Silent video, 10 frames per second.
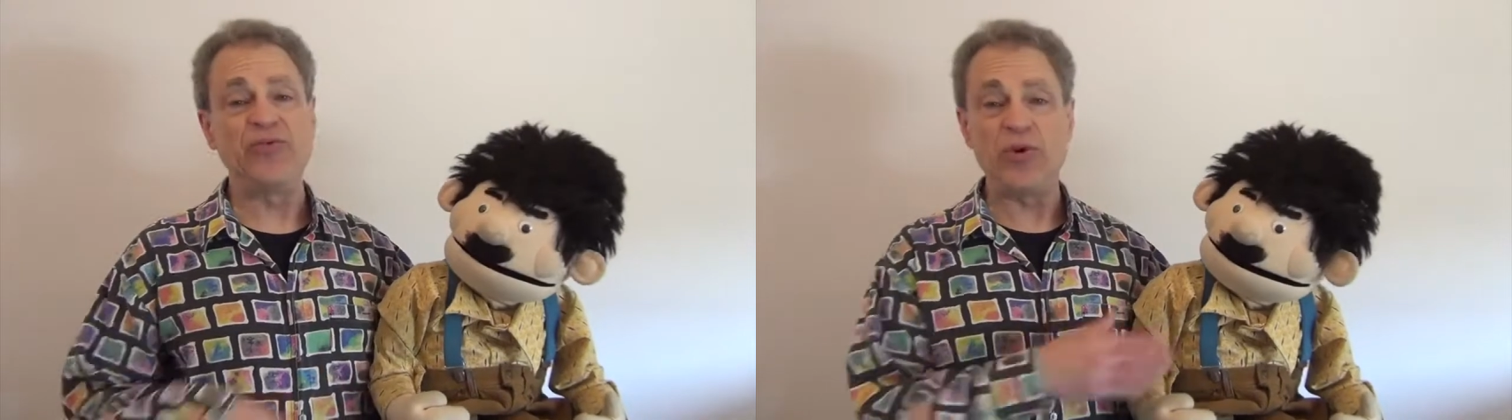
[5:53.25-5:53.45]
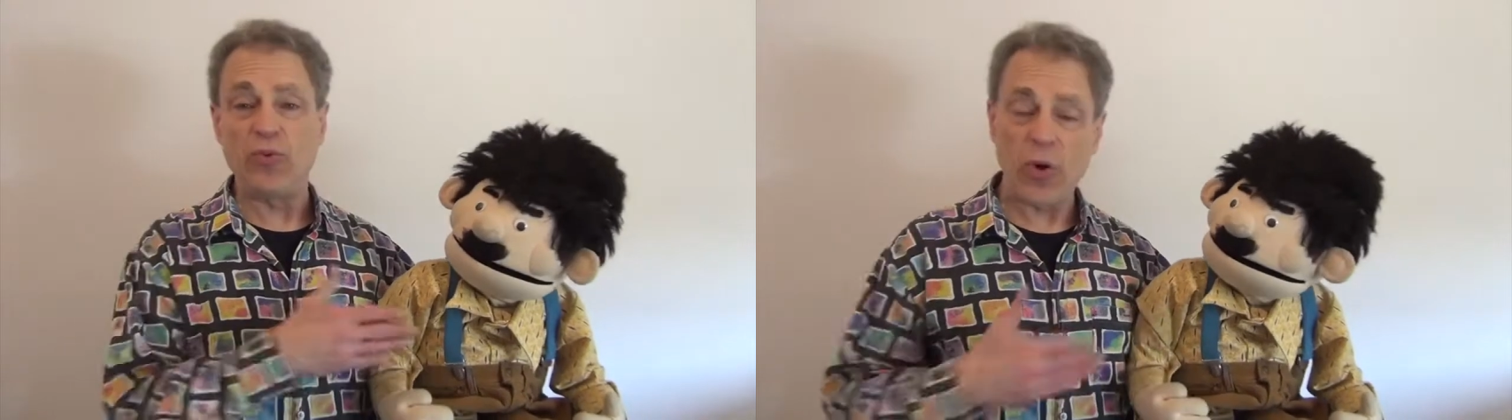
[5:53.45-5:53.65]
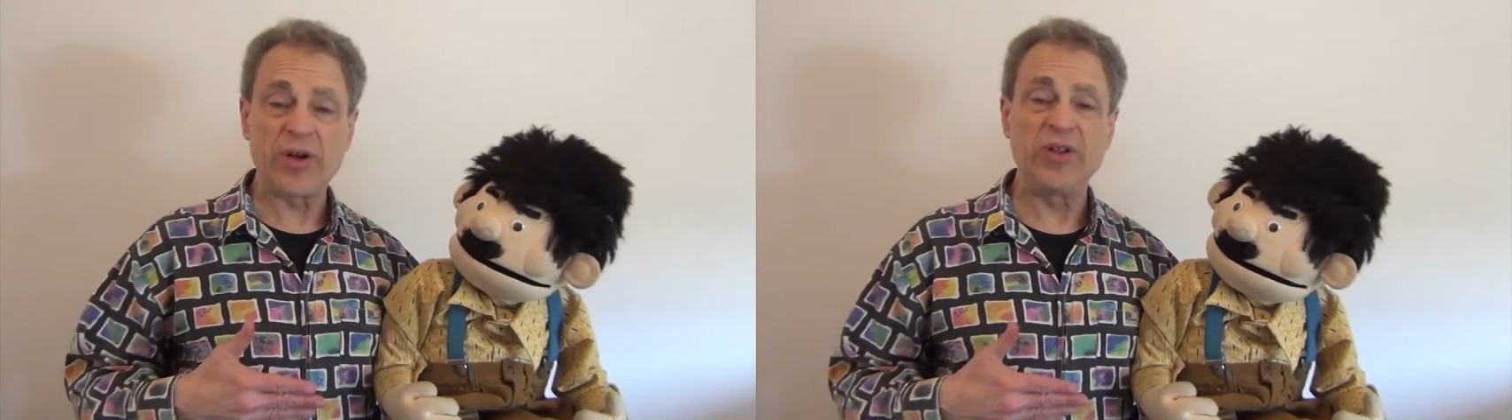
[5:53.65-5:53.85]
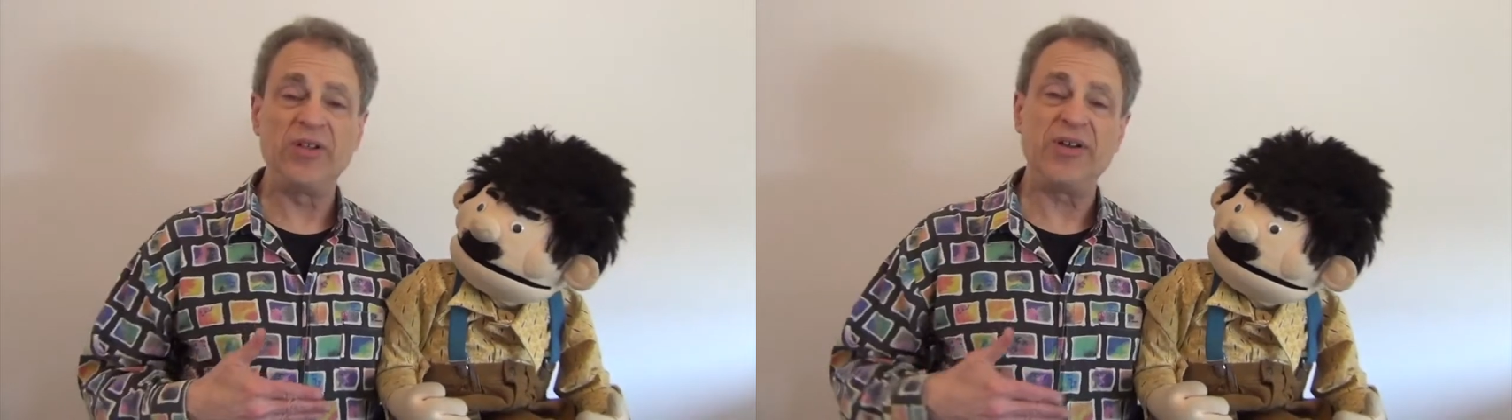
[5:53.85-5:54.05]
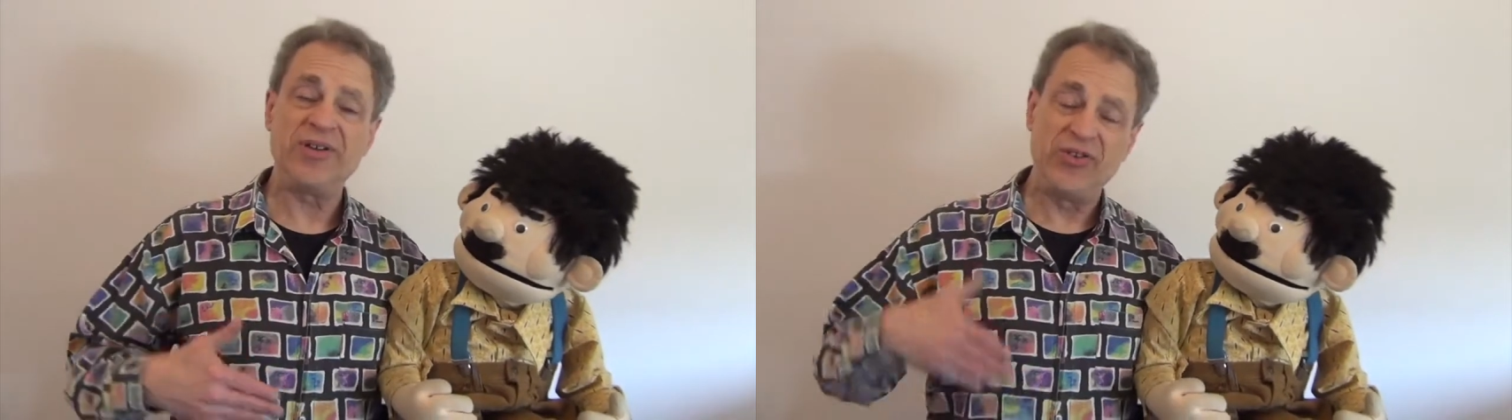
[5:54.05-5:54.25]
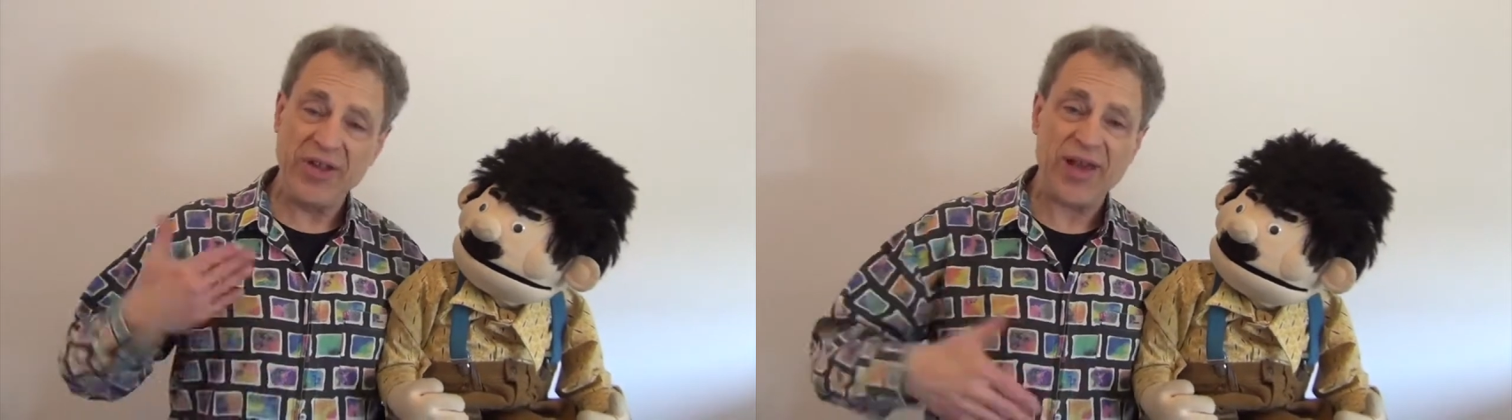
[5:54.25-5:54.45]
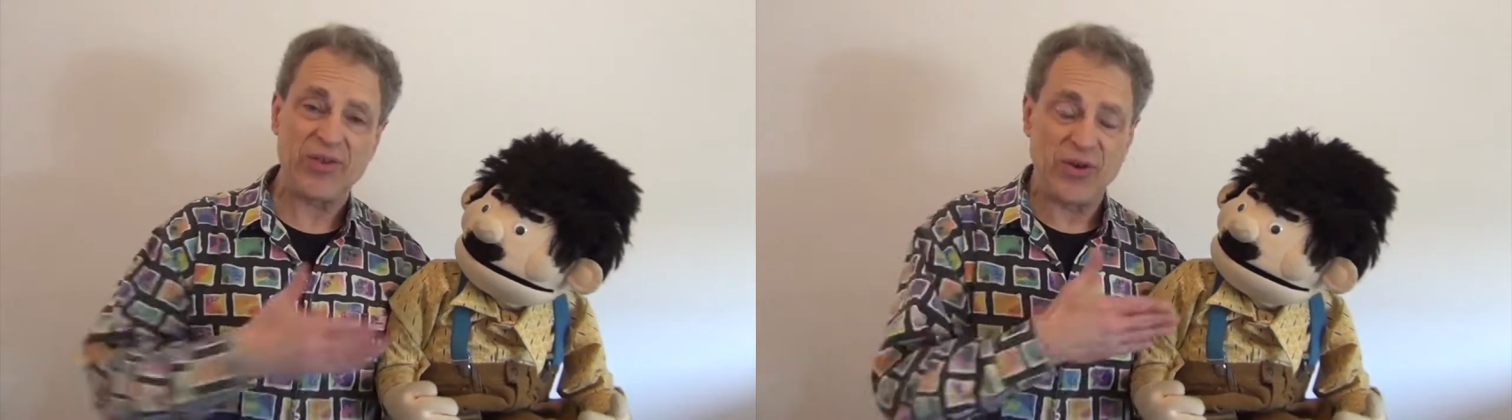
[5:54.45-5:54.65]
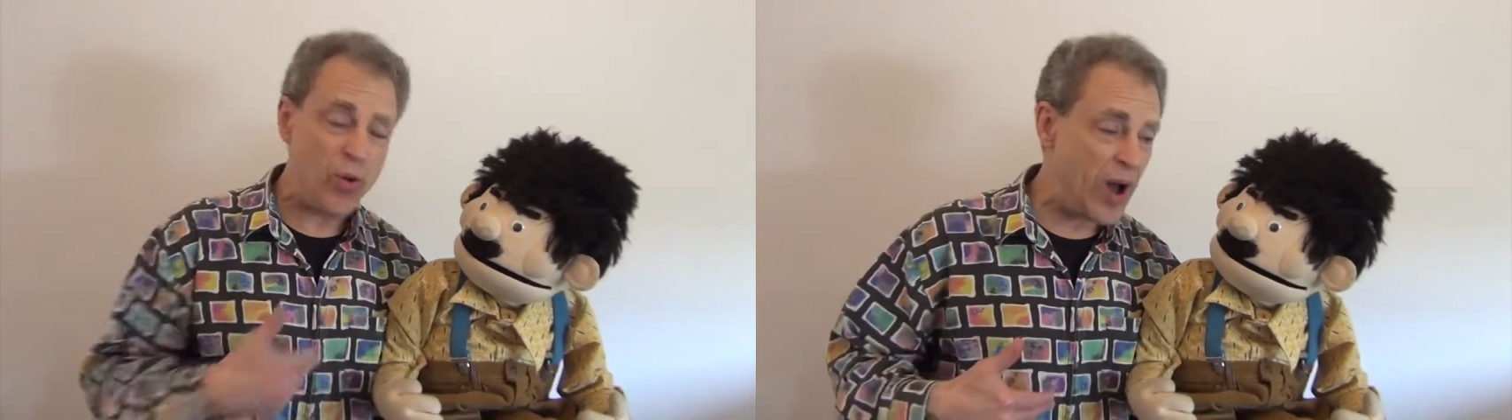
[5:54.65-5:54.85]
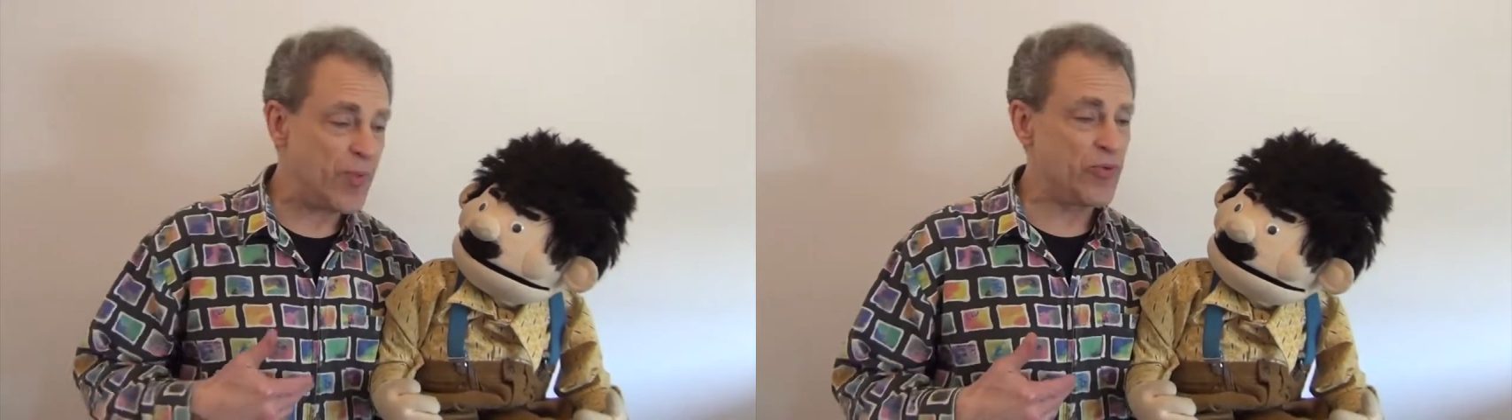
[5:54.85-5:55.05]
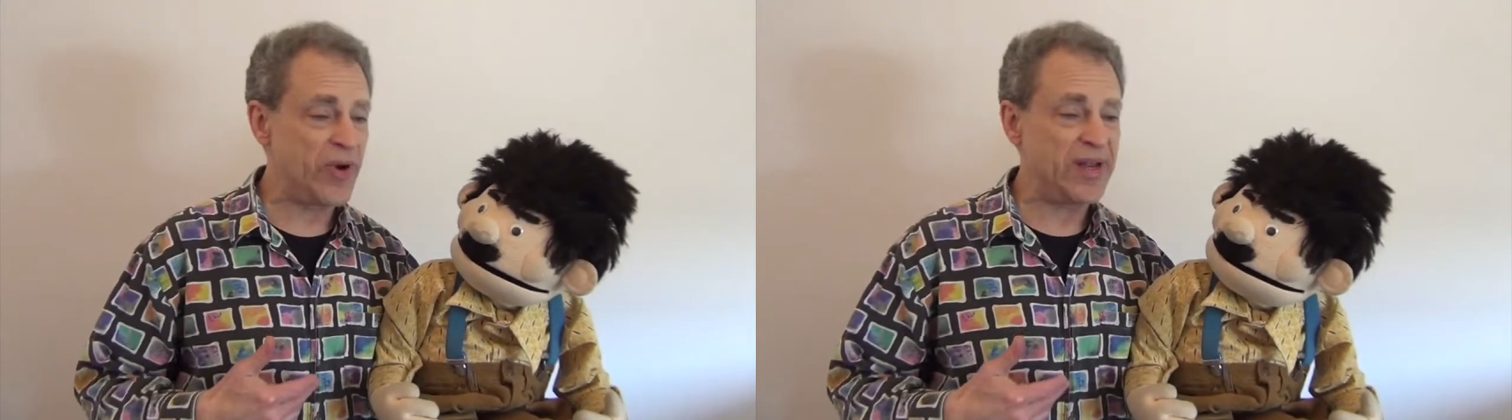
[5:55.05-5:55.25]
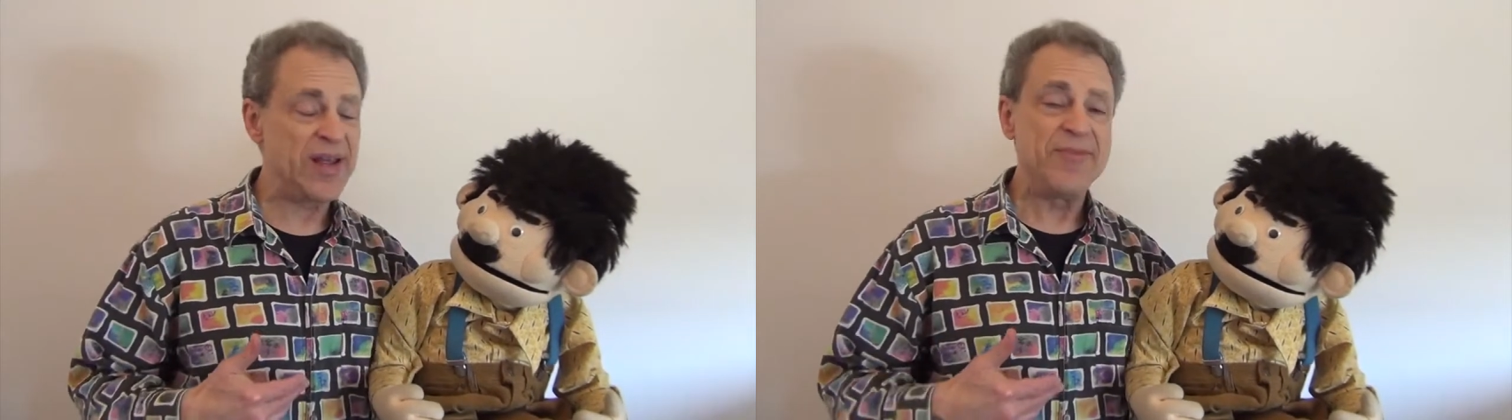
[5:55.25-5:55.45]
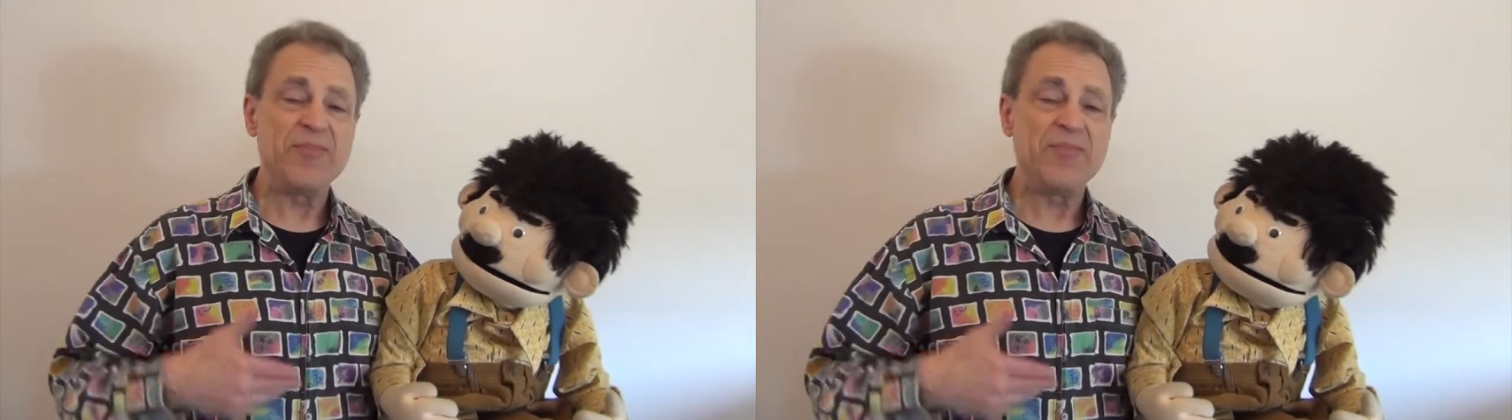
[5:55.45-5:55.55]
if we work together, cooperate,